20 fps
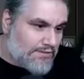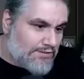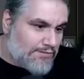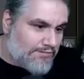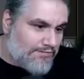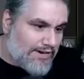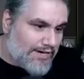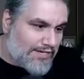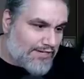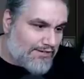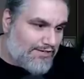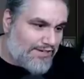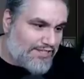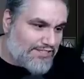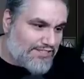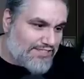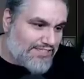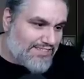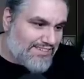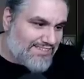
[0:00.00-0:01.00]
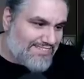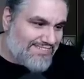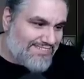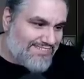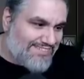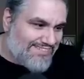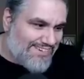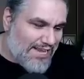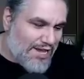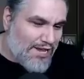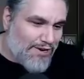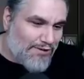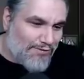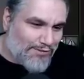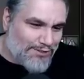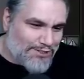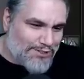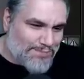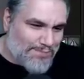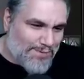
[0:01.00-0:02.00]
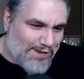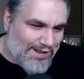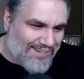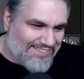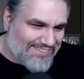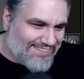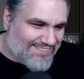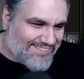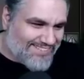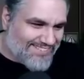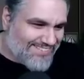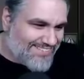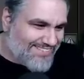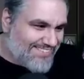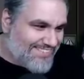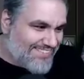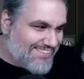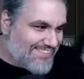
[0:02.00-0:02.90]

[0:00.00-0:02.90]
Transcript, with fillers: Should we Fact or Fiction here? In response...